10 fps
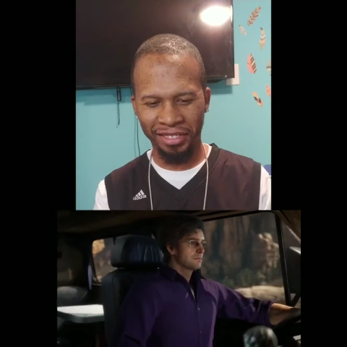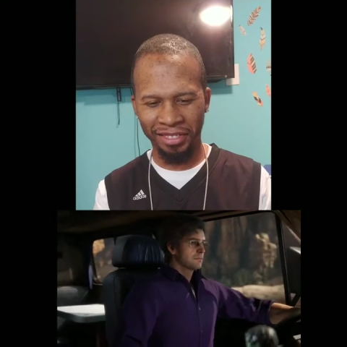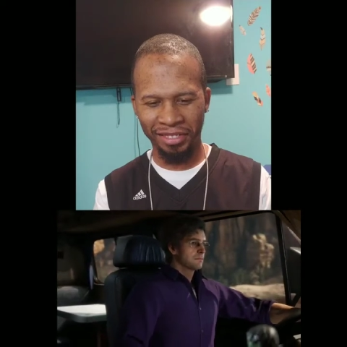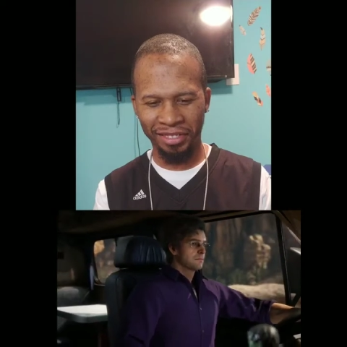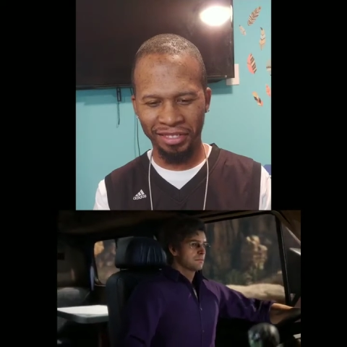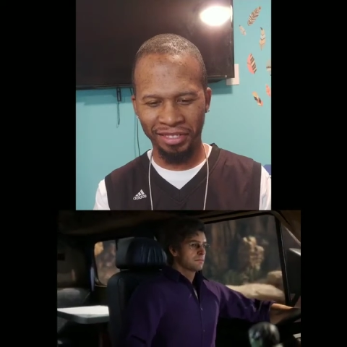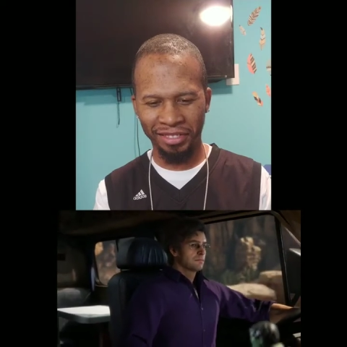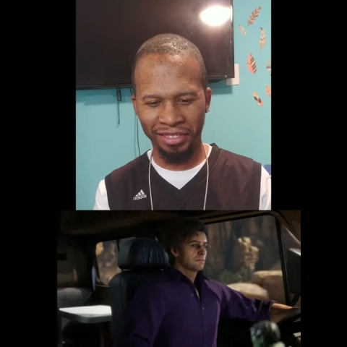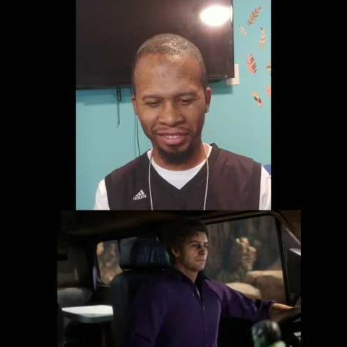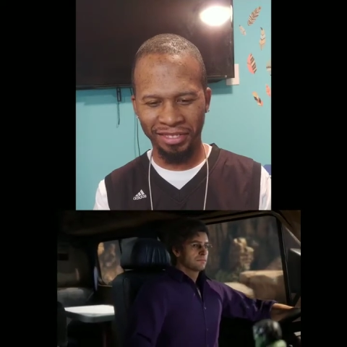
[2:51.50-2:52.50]

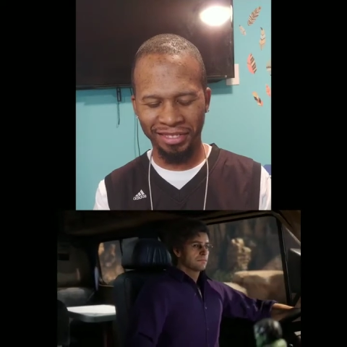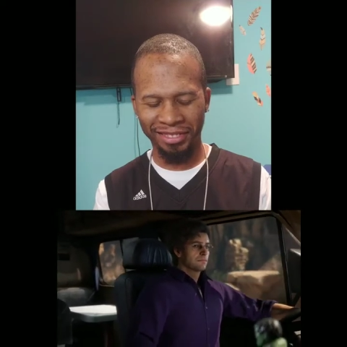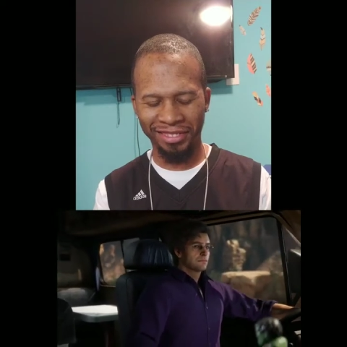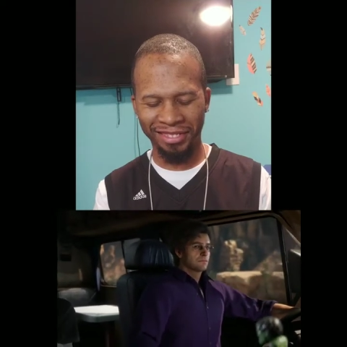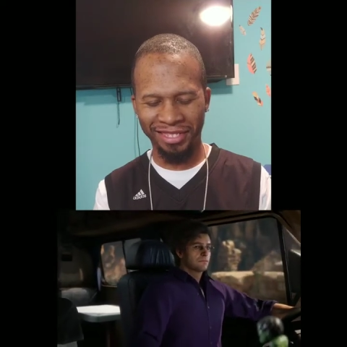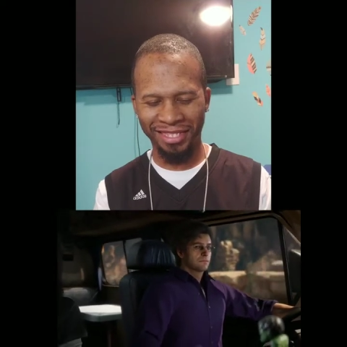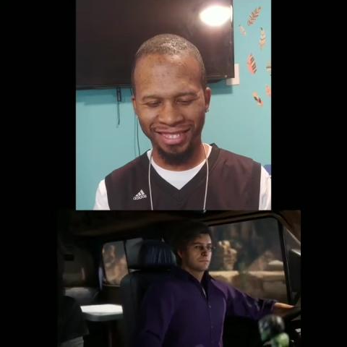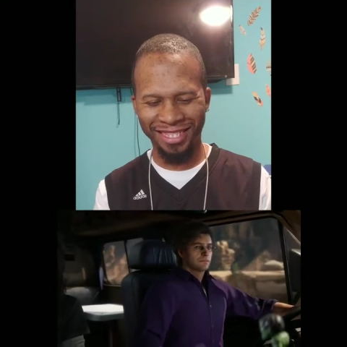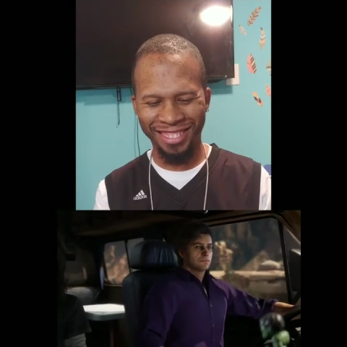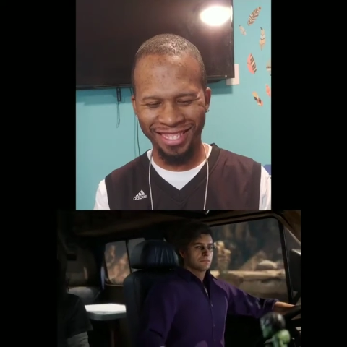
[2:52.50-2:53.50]

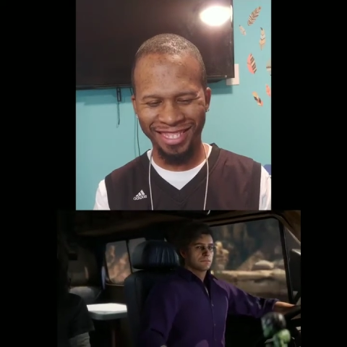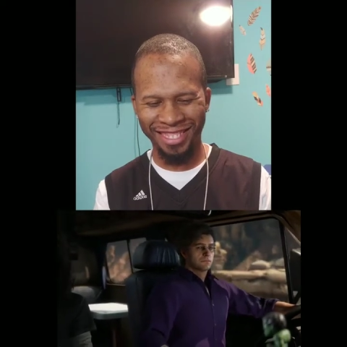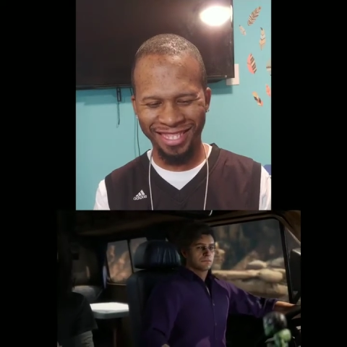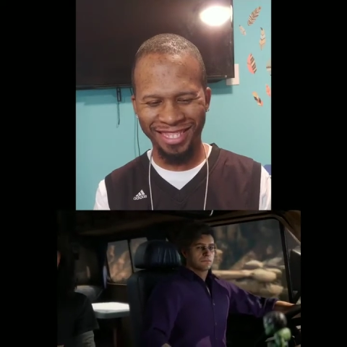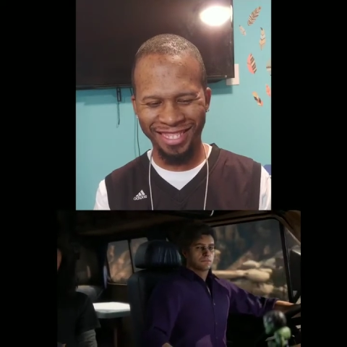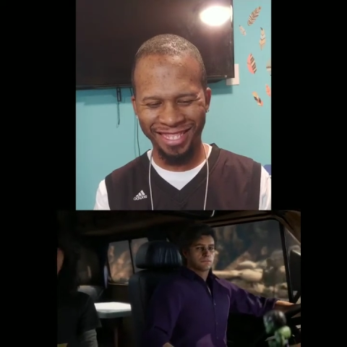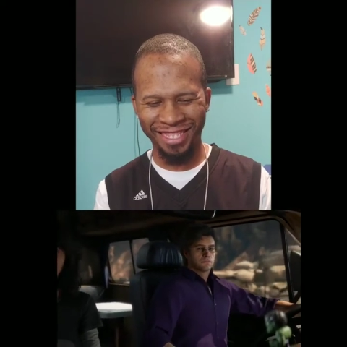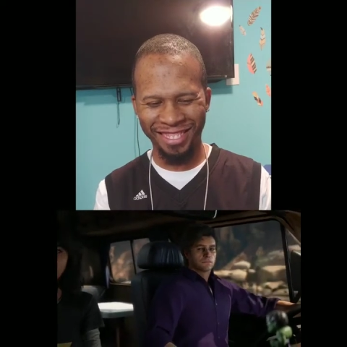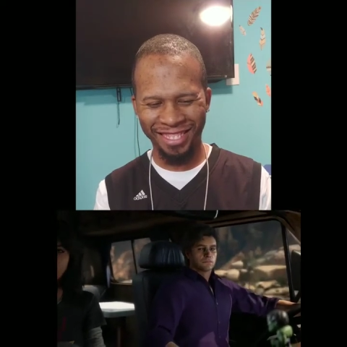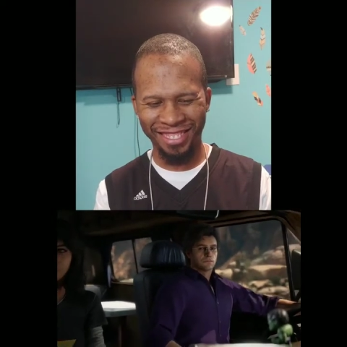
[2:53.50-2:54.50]

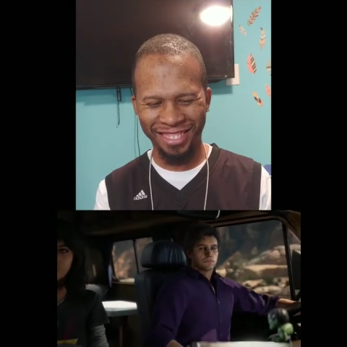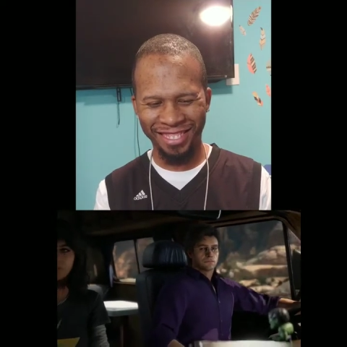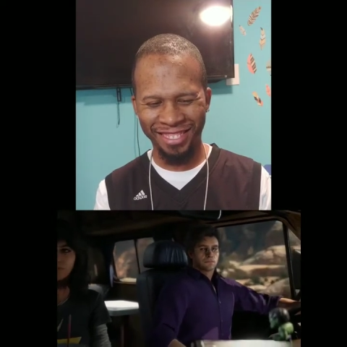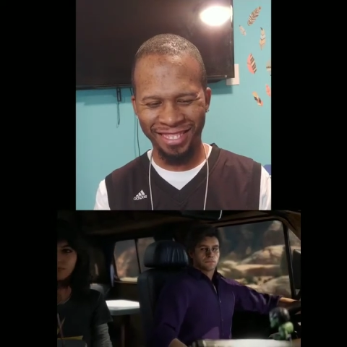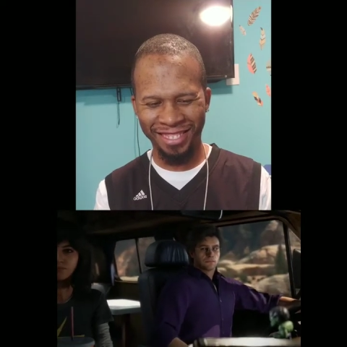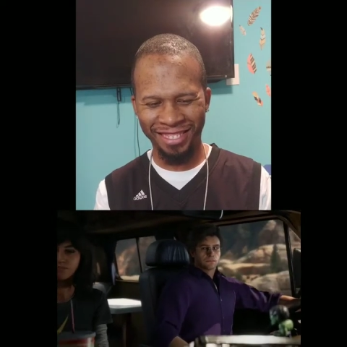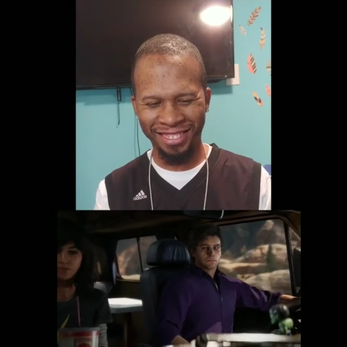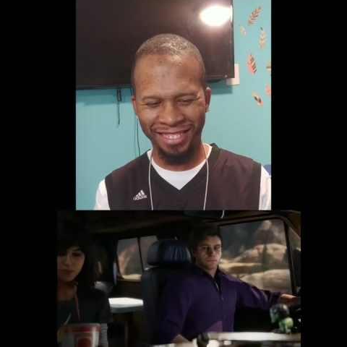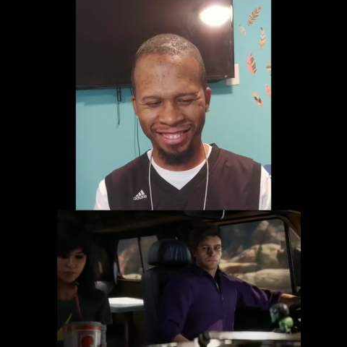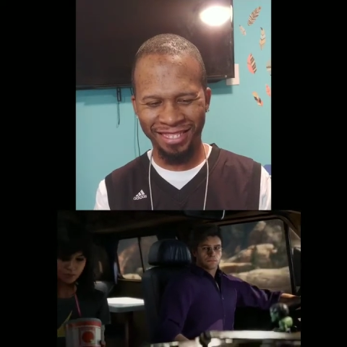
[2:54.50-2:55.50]

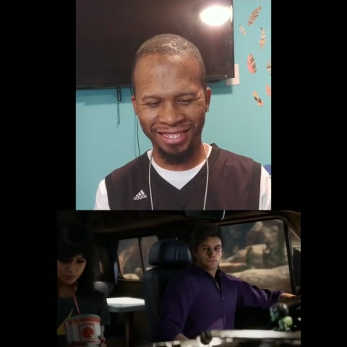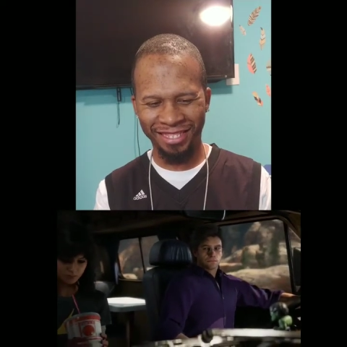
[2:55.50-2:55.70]
[no speech]